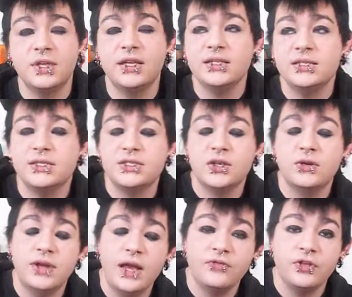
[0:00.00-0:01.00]
it's
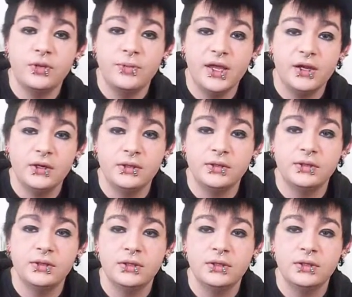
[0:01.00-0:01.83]
turned out for the better.